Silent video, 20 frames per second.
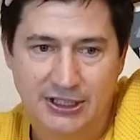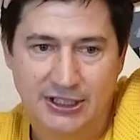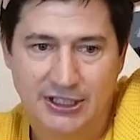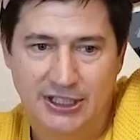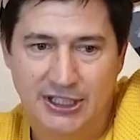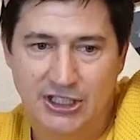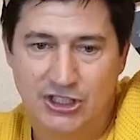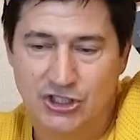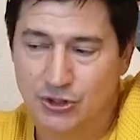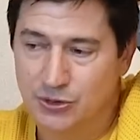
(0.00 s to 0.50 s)

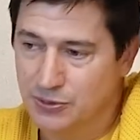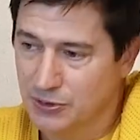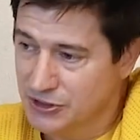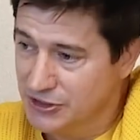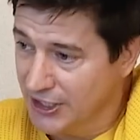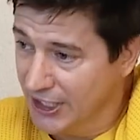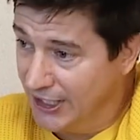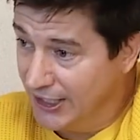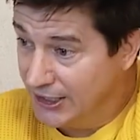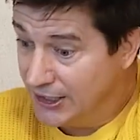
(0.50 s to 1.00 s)
He just was
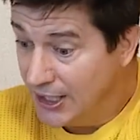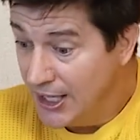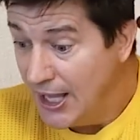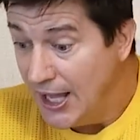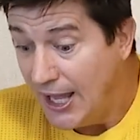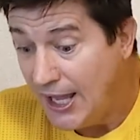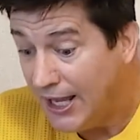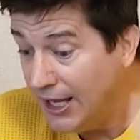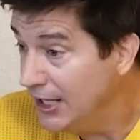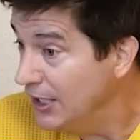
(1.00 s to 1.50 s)
like,
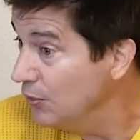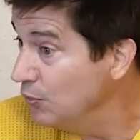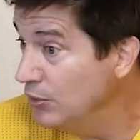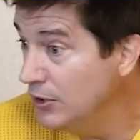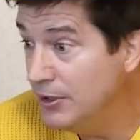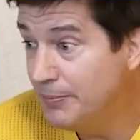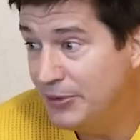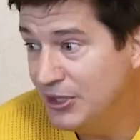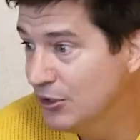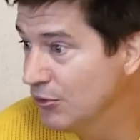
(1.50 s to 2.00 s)
hey,
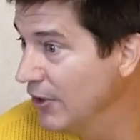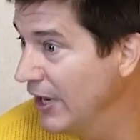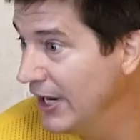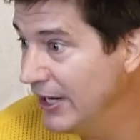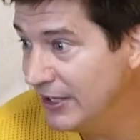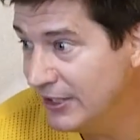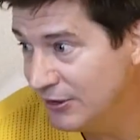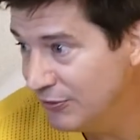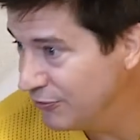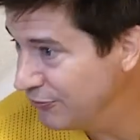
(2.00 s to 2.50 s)
wouldn't it be
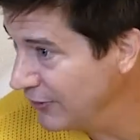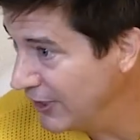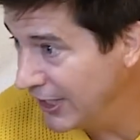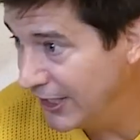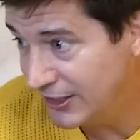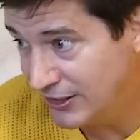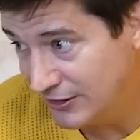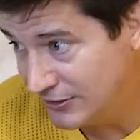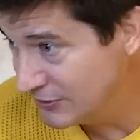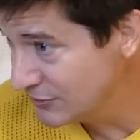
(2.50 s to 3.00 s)
great if
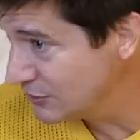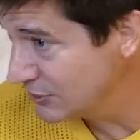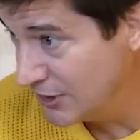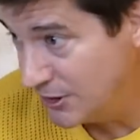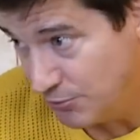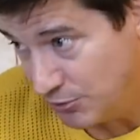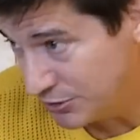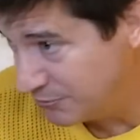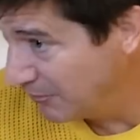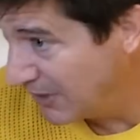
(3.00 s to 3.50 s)
I can
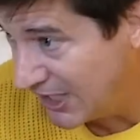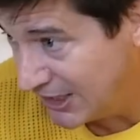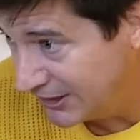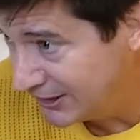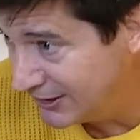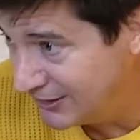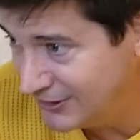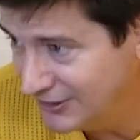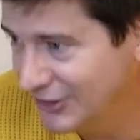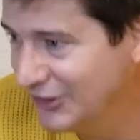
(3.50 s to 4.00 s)
sleep with
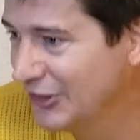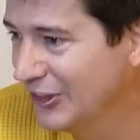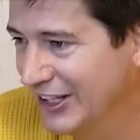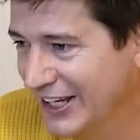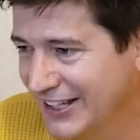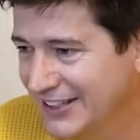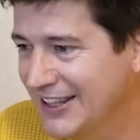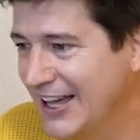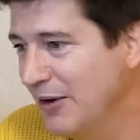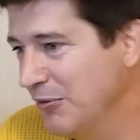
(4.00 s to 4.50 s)
Malin? You know,
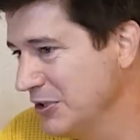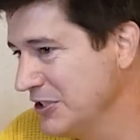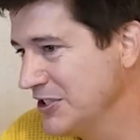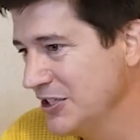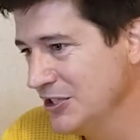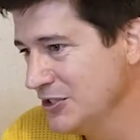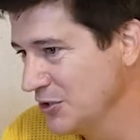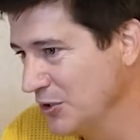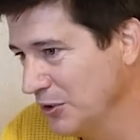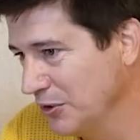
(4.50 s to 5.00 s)
like that was
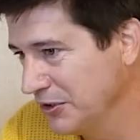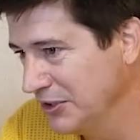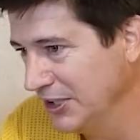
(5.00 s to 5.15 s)
his whole